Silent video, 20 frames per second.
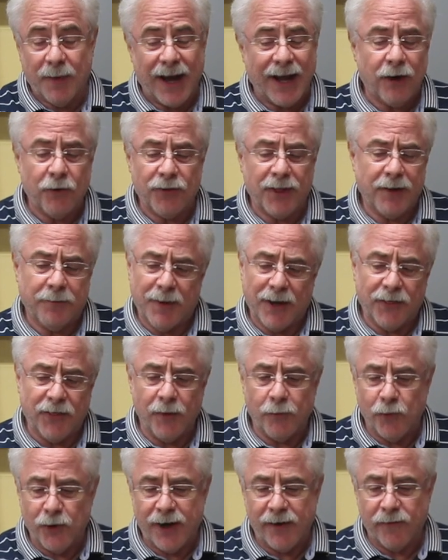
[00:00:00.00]
I don't think my
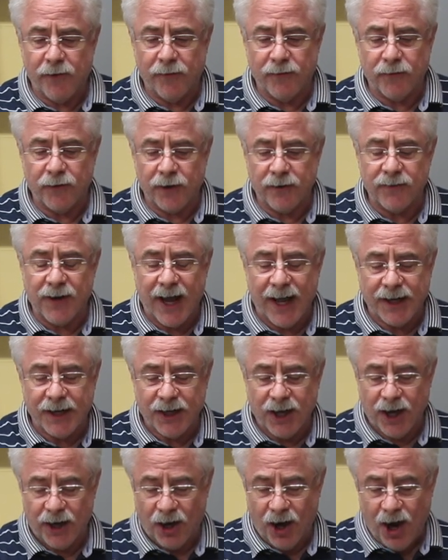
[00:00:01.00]
thumb would ever have gotten
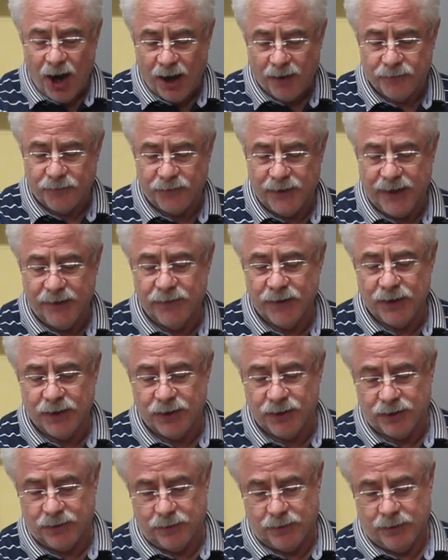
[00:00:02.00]
cut off,
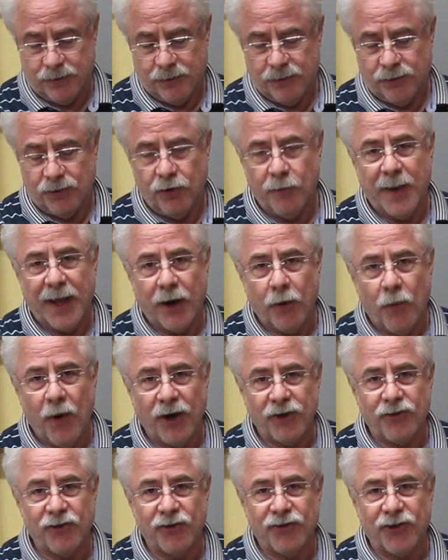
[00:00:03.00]
even no matter
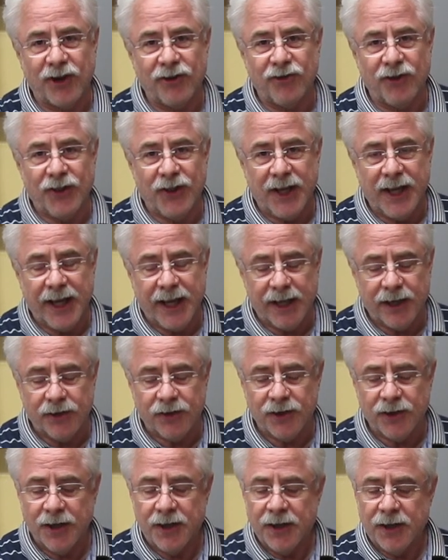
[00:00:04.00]
what, just touching the end.